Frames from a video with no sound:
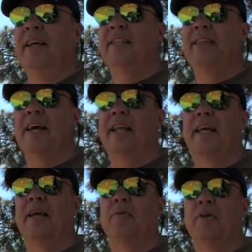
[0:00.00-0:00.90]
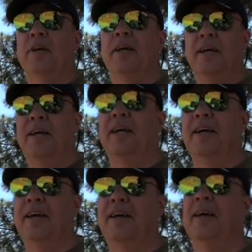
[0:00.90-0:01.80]
it's kind of like we're
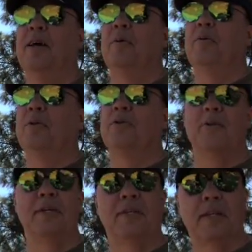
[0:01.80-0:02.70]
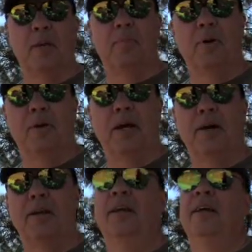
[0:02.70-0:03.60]
the trees that get burnt
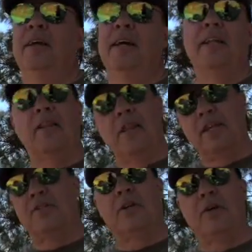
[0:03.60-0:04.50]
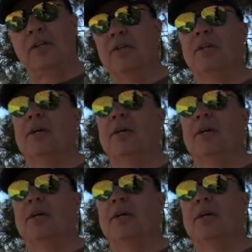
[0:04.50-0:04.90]
out, and the next generation